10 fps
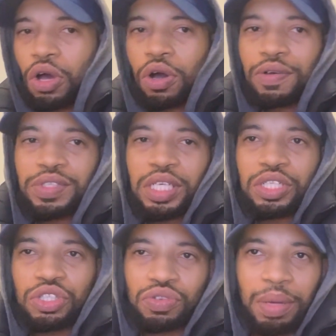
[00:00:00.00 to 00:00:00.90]
Offset
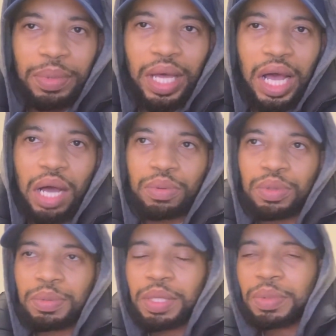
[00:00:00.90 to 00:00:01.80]
just dropped the
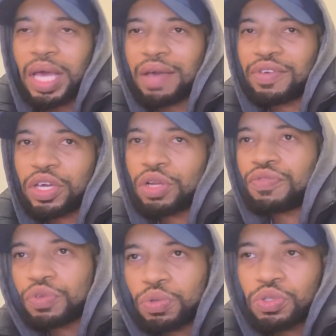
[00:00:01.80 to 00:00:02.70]
album. He been having
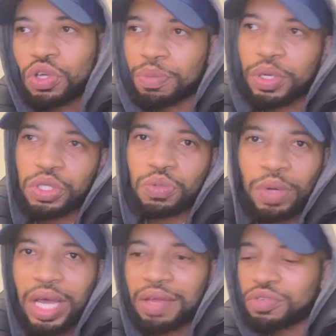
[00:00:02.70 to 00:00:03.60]
interviews talking about his
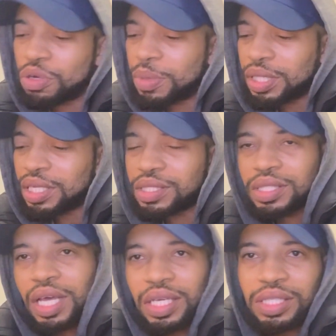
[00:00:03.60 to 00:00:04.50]
wife, talking about their
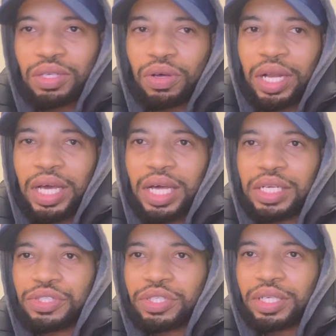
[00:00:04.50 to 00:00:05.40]
sex and all that kind
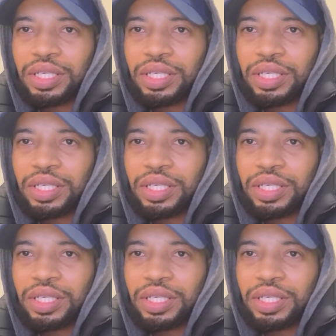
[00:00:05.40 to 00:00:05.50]
of shit.